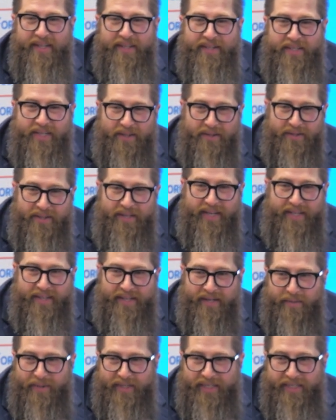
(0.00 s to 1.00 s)
The other thing I
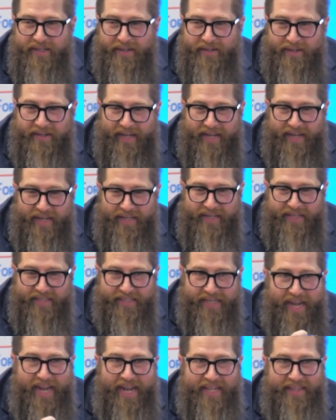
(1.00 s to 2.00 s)
think we need to look at
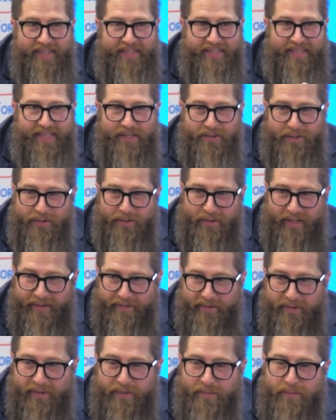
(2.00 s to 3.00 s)
is at the sensor
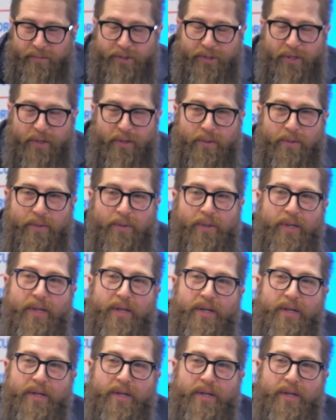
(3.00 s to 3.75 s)
level. So